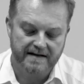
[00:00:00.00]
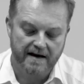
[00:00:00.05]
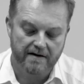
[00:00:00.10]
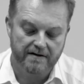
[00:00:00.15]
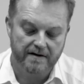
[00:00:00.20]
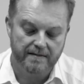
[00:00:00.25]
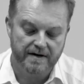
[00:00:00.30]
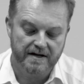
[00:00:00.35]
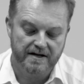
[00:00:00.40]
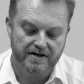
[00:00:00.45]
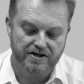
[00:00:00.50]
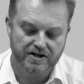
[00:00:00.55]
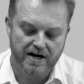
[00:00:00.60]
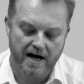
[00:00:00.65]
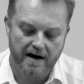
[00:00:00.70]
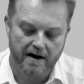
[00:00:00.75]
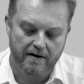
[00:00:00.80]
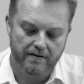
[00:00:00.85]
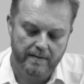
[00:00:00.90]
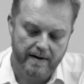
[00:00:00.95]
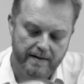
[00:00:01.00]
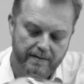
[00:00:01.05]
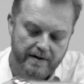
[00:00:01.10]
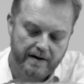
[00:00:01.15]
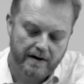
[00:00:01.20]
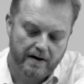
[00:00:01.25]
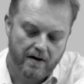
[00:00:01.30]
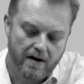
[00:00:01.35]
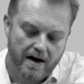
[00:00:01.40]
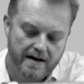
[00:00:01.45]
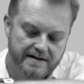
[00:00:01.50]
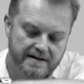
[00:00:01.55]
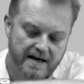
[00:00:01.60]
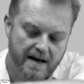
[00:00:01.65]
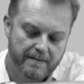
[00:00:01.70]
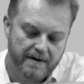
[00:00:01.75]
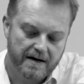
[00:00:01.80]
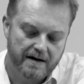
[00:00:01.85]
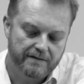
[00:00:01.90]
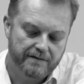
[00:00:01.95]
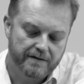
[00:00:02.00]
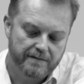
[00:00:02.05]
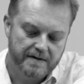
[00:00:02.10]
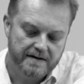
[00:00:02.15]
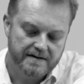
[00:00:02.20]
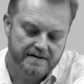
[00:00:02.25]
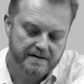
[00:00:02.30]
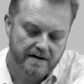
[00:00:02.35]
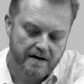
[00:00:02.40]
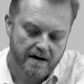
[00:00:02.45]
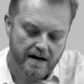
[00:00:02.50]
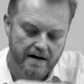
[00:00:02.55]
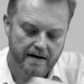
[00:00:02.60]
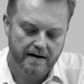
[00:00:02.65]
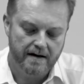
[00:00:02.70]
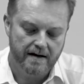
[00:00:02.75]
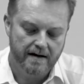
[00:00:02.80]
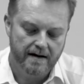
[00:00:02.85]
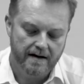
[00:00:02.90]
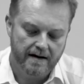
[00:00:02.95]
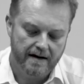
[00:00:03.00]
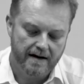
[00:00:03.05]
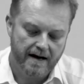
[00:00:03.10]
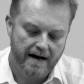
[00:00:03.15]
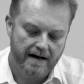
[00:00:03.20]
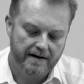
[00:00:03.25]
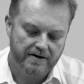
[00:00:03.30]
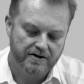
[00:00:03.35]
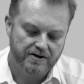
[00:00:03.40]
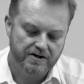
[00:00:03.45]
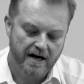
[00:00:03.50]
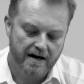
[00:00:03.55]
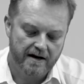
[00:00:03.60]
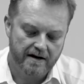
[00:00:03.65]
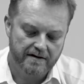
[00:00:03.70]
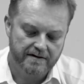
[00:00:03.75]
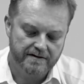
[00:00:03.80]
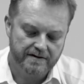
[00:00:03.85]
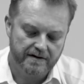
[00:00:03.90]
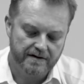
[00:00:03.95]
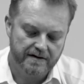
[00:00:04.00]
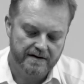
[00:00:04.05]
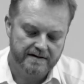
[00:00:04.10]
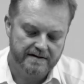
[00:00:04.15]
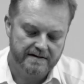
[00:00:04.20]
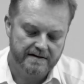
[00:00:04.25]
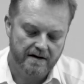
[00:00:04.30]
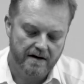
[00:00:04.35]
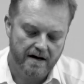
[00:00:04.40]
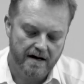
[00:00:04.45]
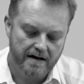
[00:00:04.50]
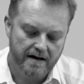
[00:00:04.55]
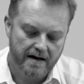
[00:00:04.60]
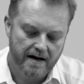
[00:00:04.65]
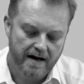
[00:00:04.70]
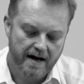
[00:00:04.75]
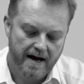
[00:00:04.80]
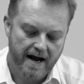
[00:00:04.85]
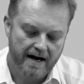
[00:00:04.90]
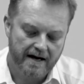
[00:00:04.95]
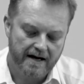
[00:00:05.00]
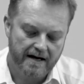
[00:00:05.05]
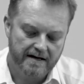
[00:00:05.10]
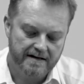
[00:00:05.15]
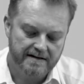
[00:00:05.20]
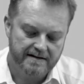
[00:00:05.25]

going to be the shadow. Remember, the light's coming in from this side and the shadow's on this side. And can you